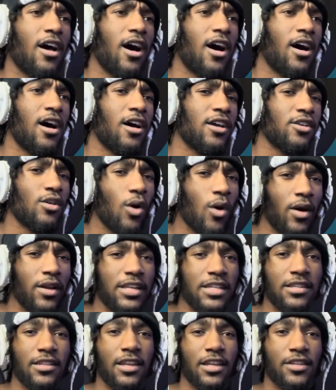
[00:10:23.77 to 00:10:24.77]
uh, yo, I
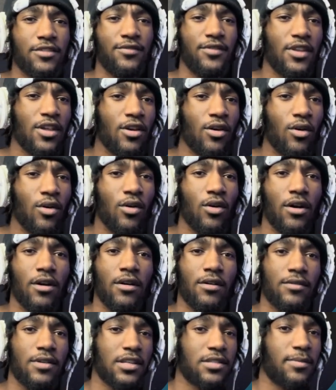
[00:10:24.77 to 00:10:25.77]
need the next video,
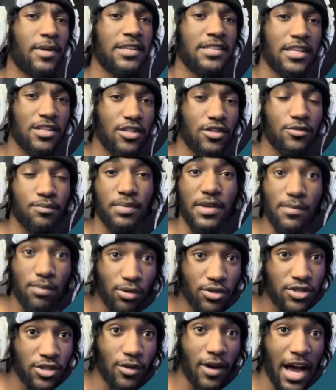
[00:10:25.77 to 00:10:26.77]
uh, customization.
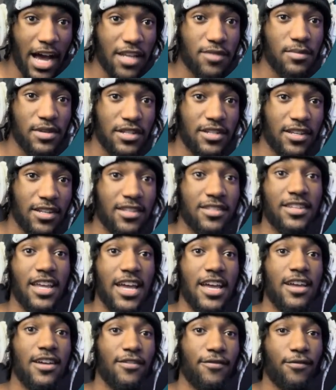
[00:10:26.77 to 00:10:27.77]
People still ask me to this
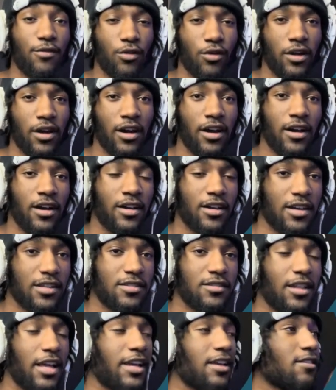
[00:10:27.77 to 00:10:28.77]
day for uh,
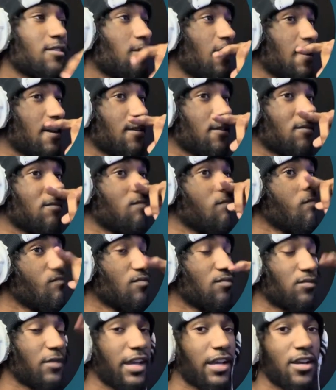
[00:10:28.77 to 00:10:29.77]
cus like like
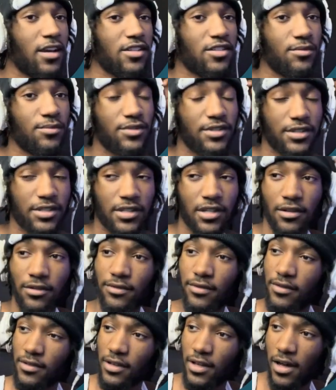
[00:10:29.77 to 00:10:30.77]
like customs and stuff.
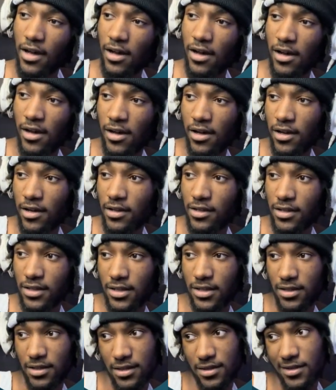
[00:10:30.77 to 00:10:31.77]
Uh,
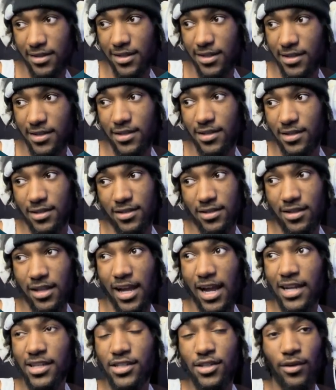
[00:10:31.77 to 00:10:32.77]

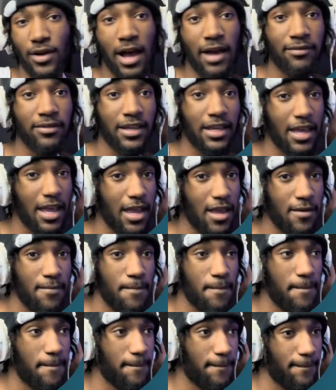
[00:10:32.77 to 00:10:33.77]
like I still have the
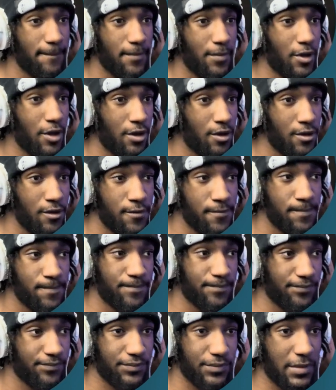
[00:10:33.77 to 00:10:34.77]
game um,
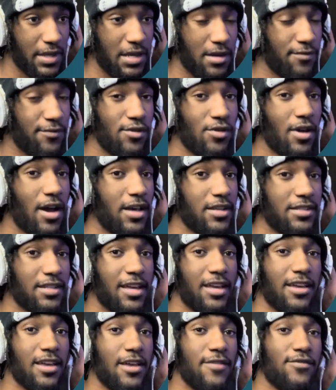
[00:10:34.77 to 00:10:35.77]
and if you guys
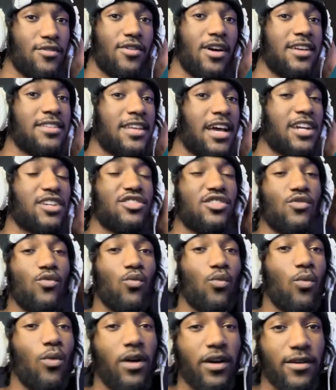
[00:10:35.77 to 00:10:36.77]
if you guys actually
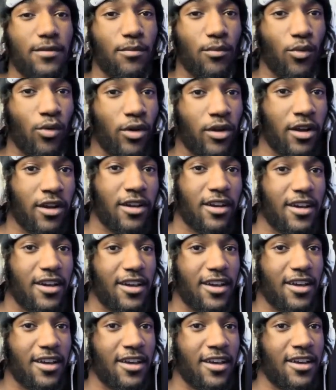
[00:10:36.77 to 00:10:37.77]
want more
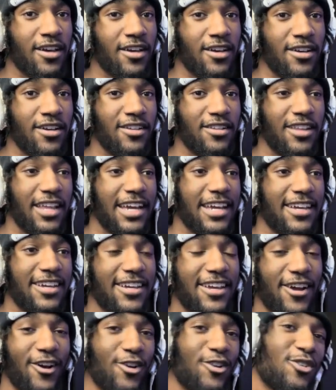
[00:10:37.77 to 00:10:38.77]
like
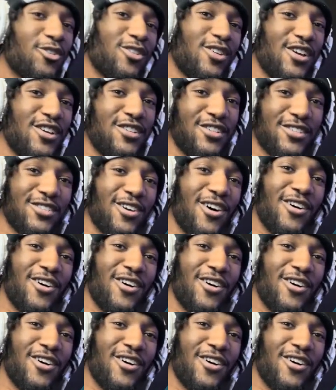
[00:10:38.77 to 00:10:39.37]
character creations